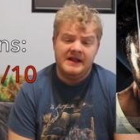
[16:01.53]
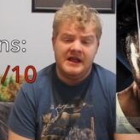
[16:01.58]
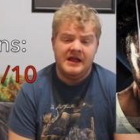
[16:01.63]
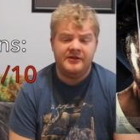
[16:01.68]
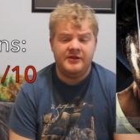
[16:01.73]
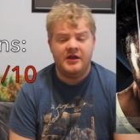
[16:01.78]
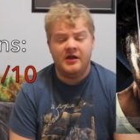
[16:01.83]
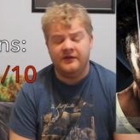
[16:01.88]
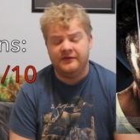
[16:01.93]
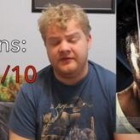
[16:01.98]

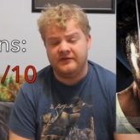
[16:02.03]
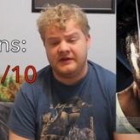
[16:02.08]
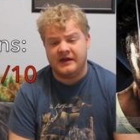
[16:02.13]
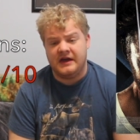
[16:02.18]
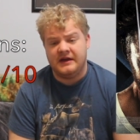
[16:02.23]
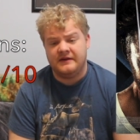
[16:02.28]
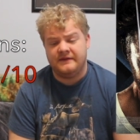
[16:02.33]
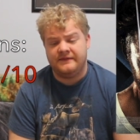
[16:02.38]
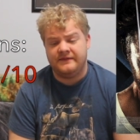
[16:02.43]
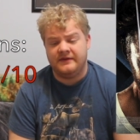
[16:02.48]
And they also
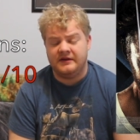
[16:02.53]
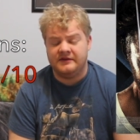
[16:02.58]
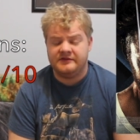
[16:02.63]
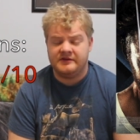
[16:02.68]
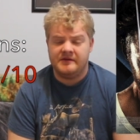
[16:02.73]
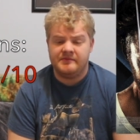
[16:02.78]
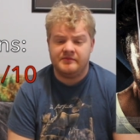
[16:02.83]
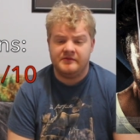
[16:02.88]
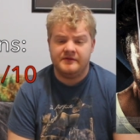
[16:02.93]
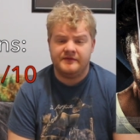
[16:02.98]
kind of fucked
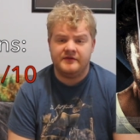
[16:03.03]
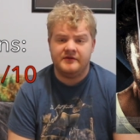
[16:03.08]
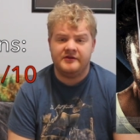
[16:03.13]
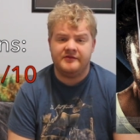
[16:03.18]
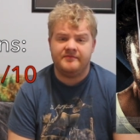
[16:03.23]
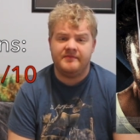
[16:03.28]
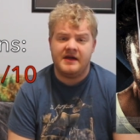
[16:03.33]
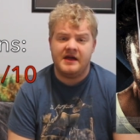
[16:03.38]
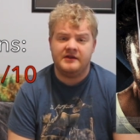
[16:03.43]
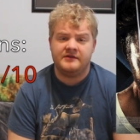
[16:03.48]
up Wolverine's
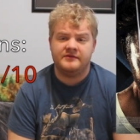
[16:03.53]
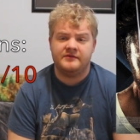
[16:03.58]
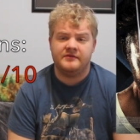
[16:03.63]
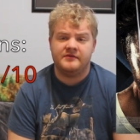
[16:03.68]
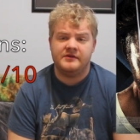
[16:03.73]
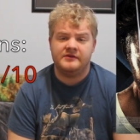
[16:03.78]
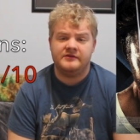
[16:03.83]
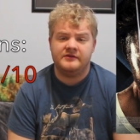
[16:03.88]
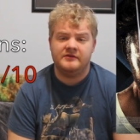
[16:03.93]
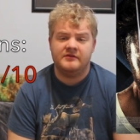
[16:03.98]

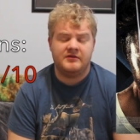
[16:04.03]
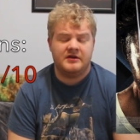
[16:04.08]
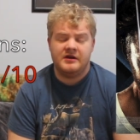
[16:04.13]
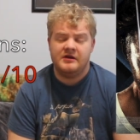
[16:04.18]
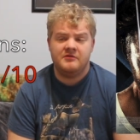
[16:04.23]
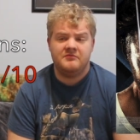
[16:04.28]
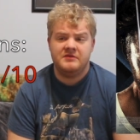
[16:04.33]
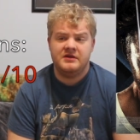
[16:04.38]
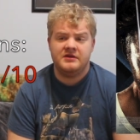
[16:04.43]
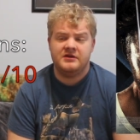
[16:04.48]
backstory too, and I
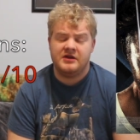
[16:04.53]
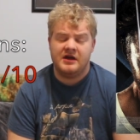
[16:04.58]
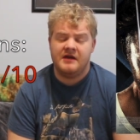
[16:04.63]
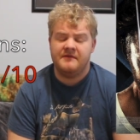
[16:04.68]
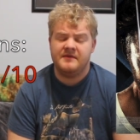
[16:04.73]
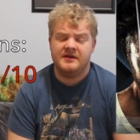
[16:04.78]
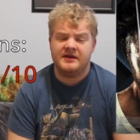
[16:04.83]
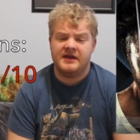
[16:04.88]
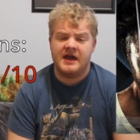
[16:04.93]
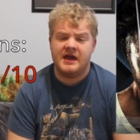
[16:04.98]
don't mean
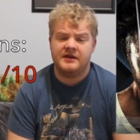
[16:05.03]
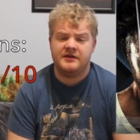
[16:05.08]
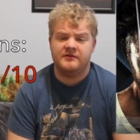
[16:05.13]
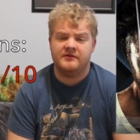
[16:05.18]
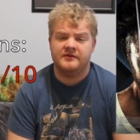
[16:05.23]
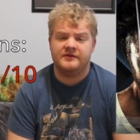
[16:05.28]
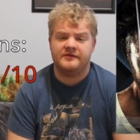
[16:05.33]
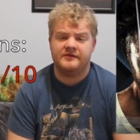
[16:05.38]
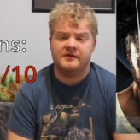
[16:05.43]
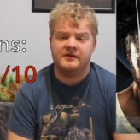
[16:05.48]
comic
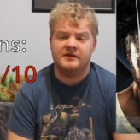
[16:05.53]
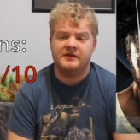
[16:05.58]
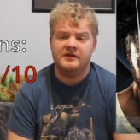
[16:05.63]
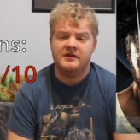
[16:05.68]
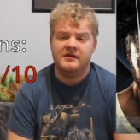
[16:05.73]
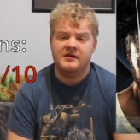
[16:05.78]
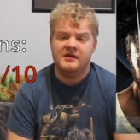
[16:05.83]
accuracy.